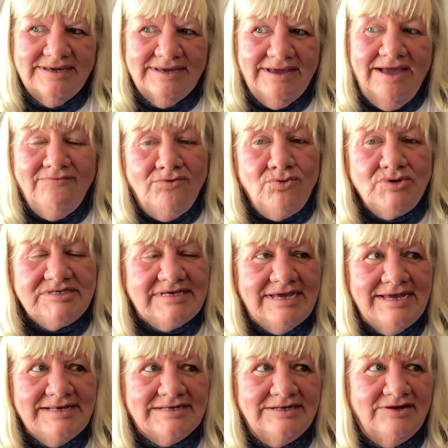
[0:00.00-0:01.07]
I've always
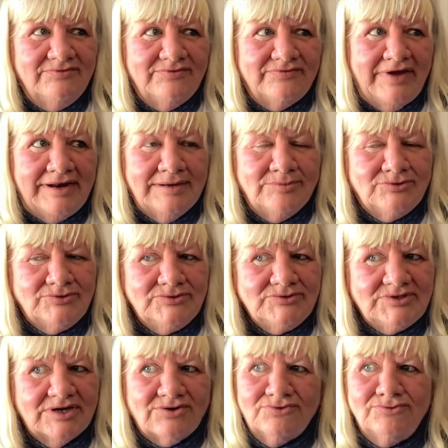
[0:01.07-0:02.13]
had a love of animals.
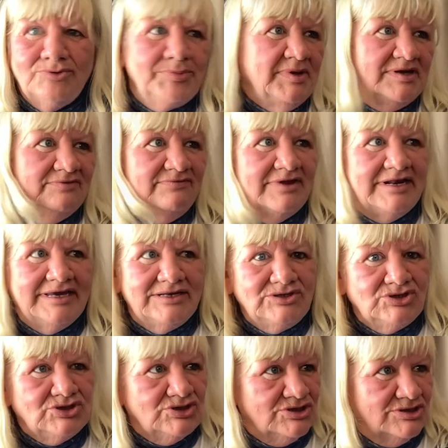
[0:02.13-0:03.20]
I grew up in a
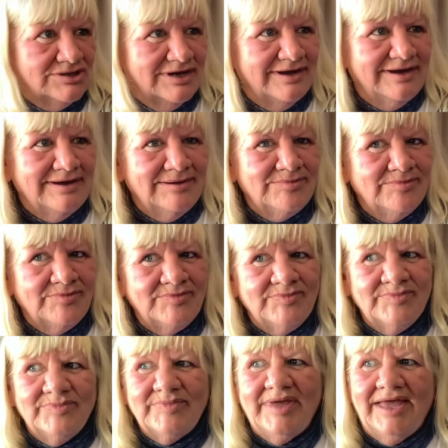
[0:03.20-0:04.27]
village
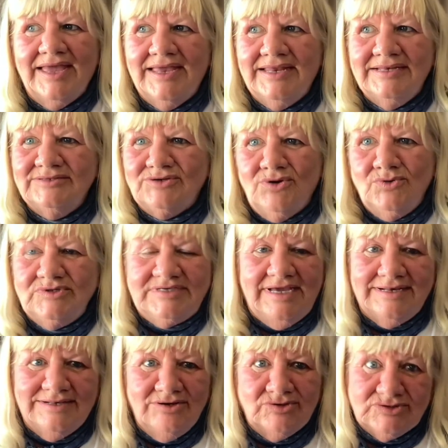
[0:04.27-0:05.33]
and always
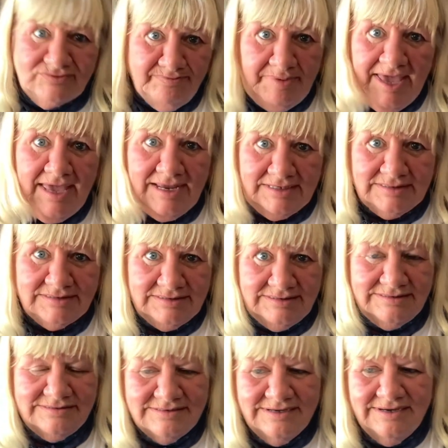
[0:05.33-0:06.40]
had lots of
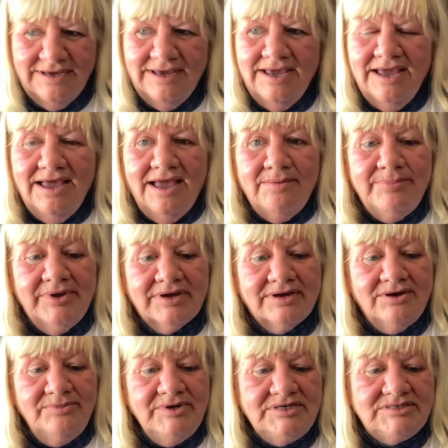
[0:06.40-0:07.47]
pets. But
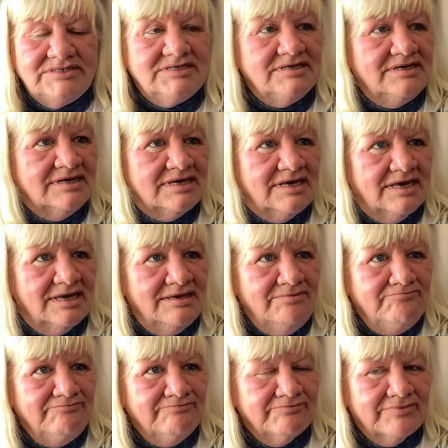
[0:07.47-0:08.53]
coming to Turkey,